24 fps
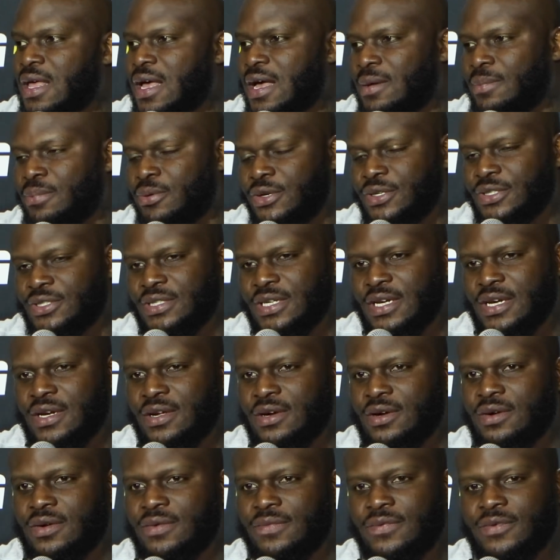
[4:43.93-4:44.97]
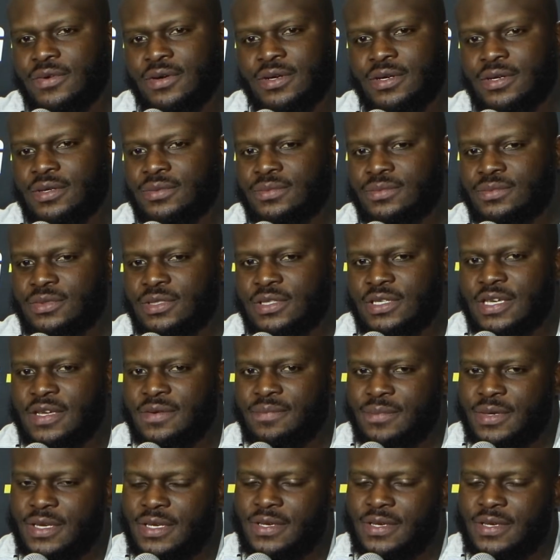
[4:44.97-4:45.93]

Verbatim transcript: I appreciate her for getting